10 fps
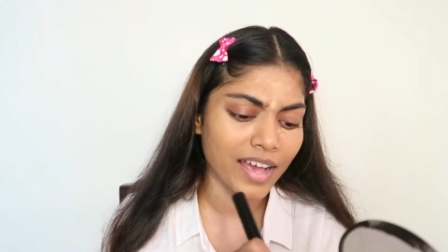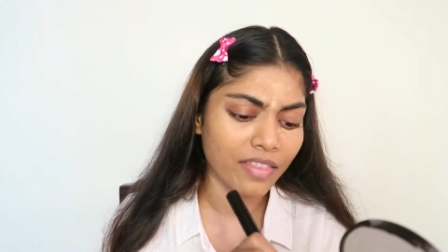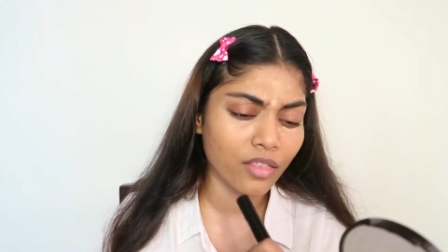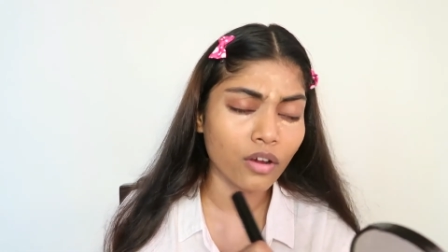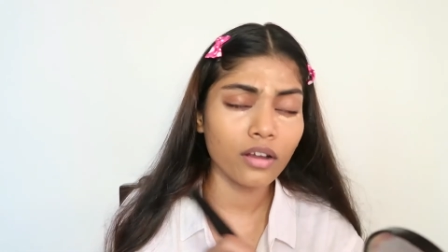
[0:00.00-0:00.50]

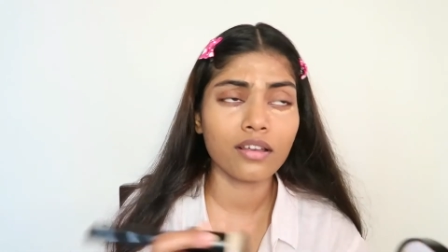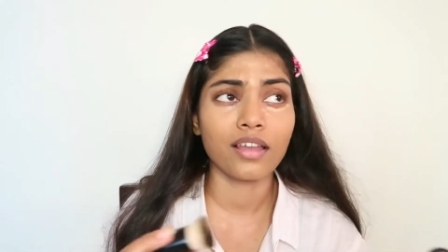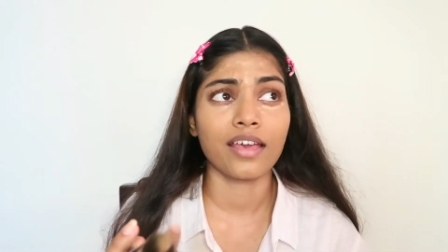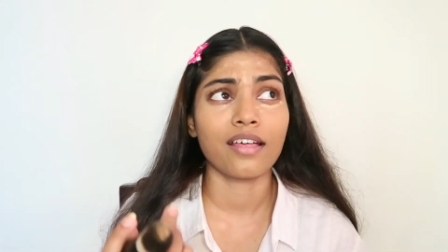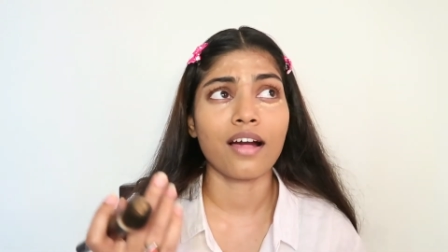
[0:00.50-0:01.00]
I thought
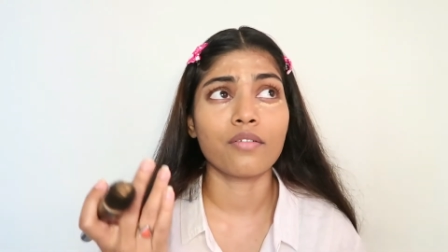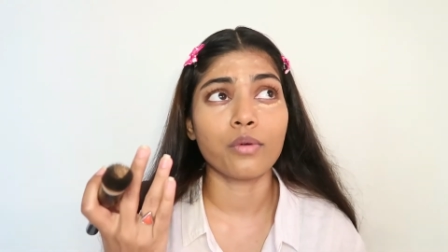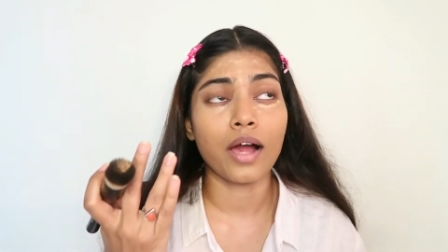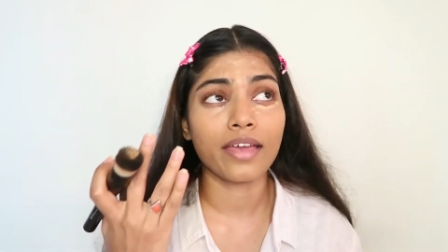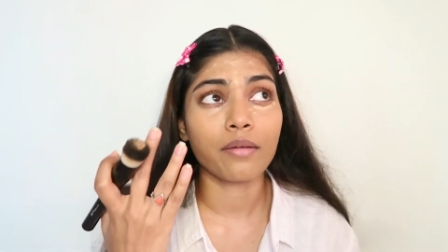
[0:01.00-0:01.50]
like
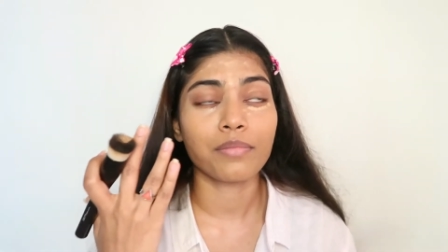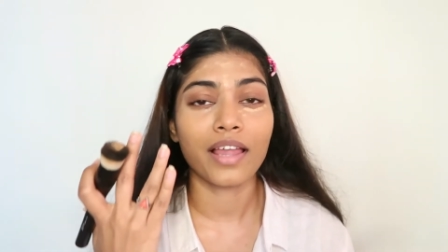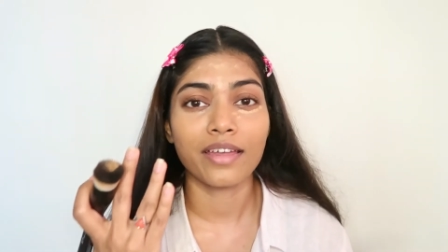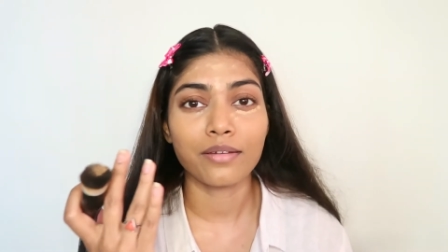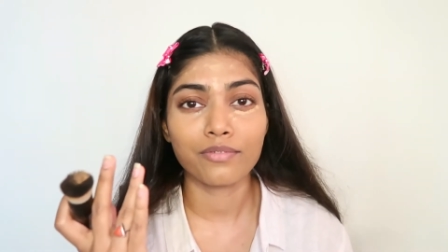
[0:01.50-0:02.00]
I
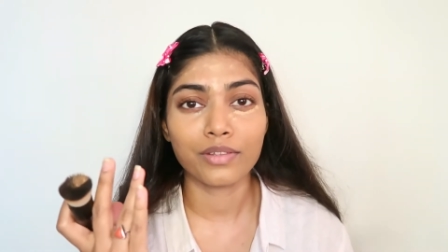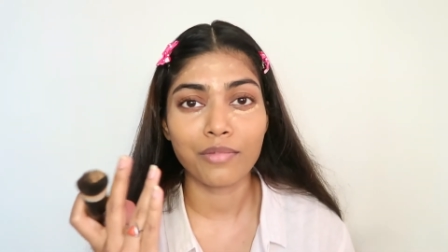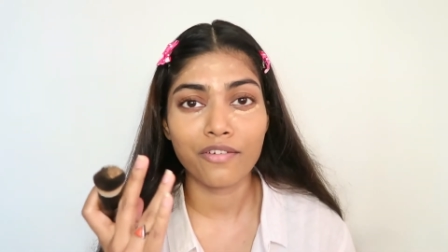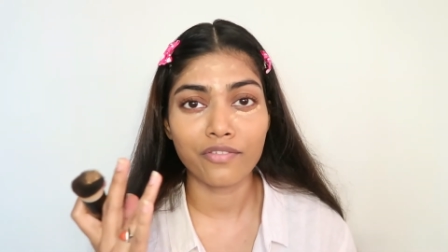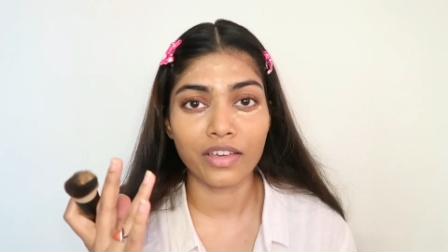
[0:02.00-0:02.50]
applied it with
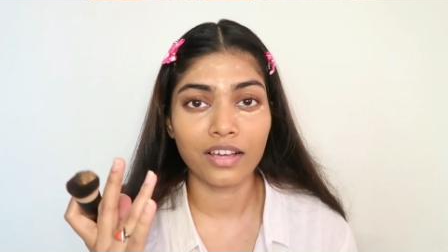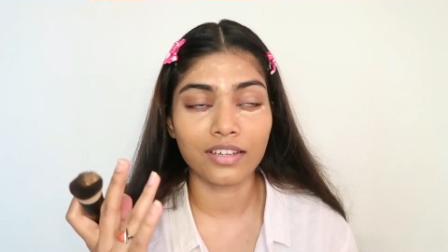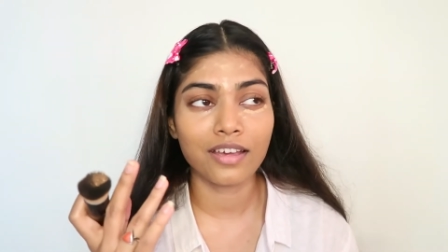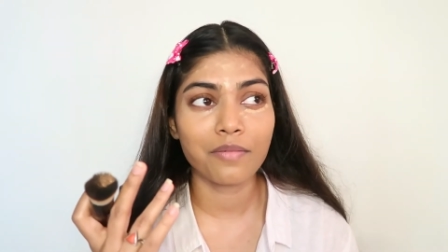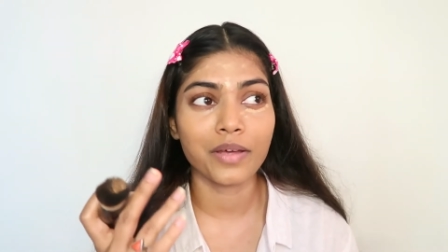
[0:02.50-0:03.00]
my
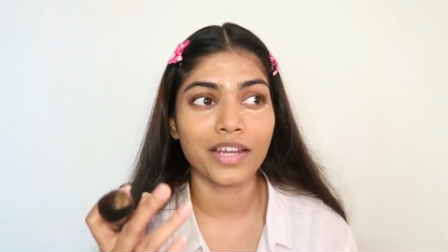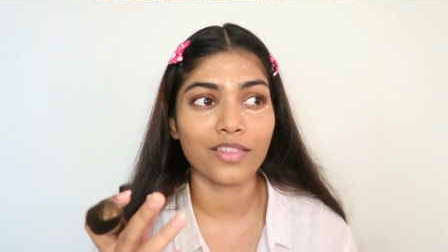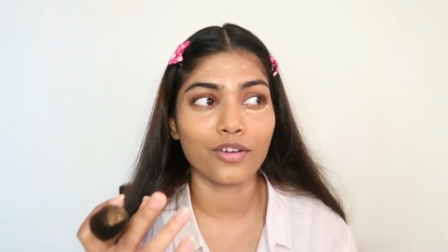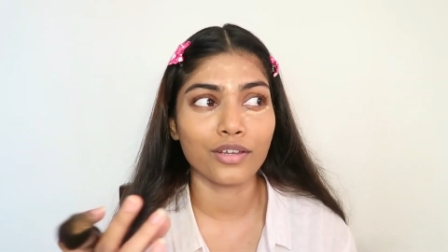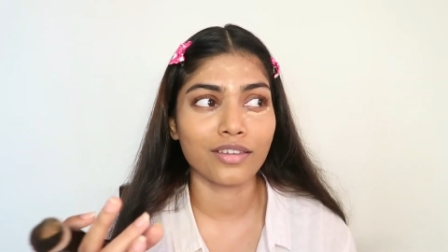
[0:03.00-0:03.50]
fingertip and
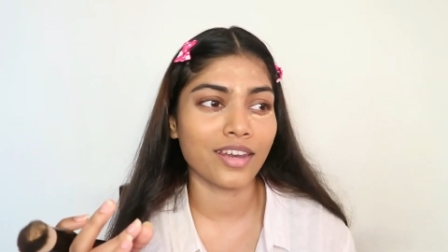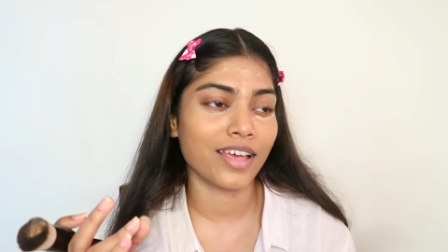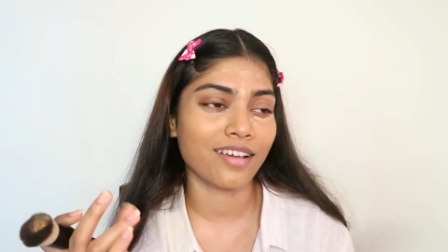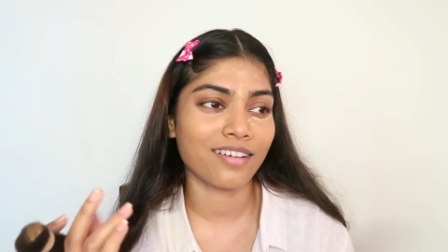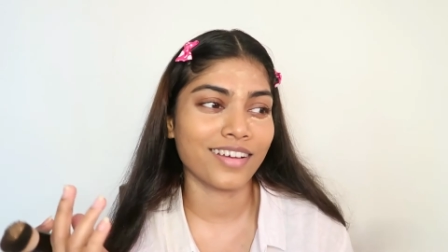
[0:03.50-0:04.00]
I thought
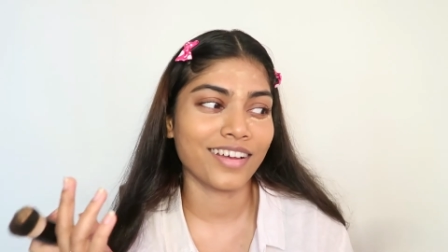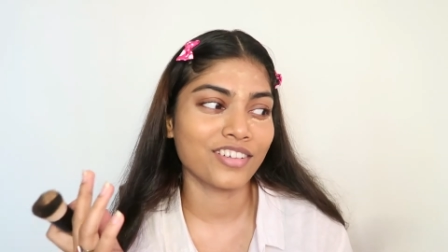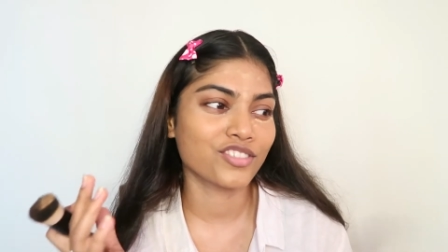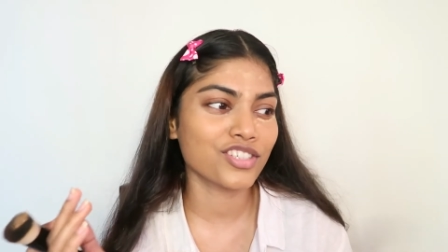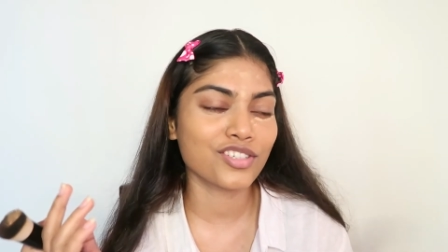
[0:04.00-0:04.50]
like
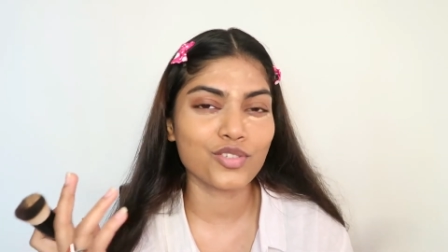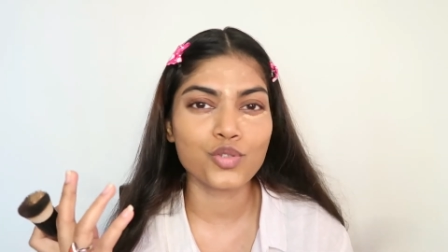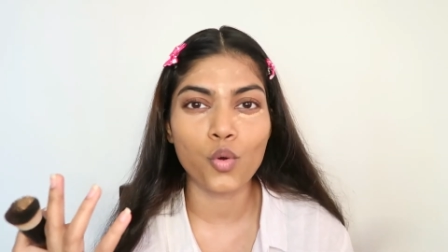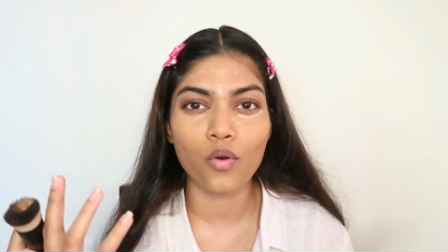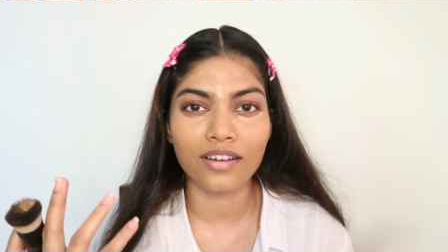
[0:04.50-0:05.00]
it just
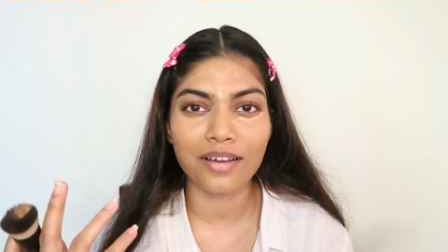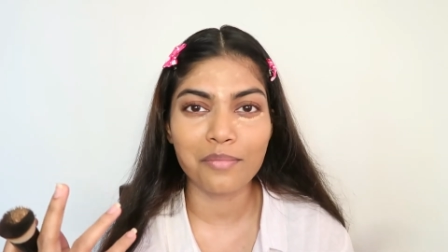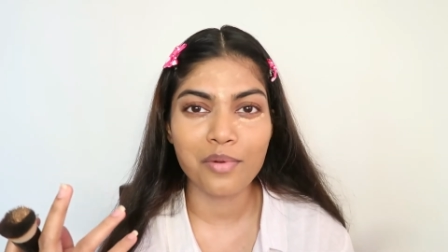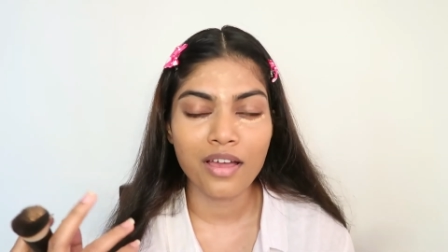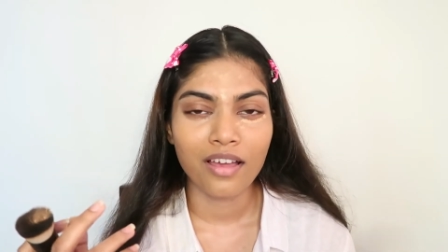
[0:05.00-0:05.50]
soaked up